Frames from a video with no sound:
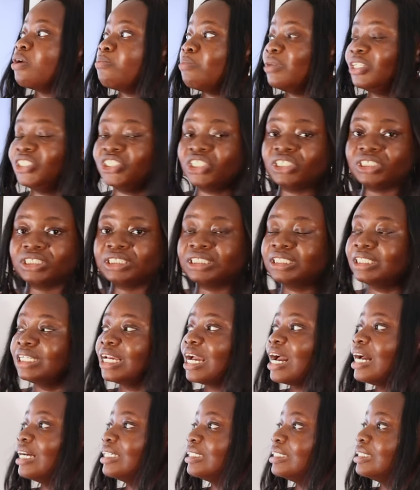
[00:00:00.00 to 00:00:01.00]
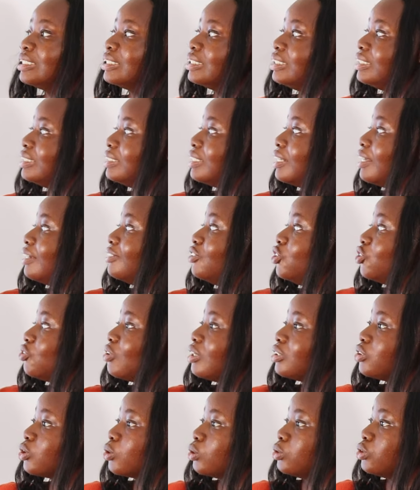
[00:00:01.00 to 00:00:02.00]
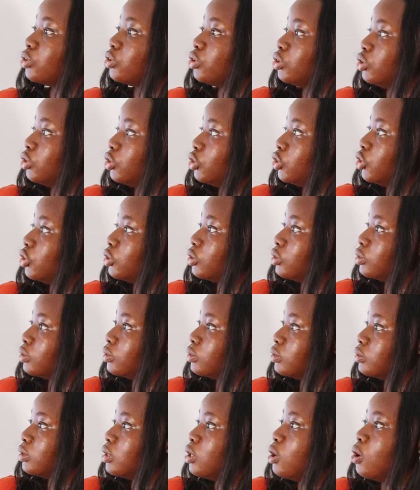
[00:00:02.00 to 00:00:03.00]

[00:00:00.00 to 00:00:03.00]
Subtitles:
emergency and the Nigeria's constitution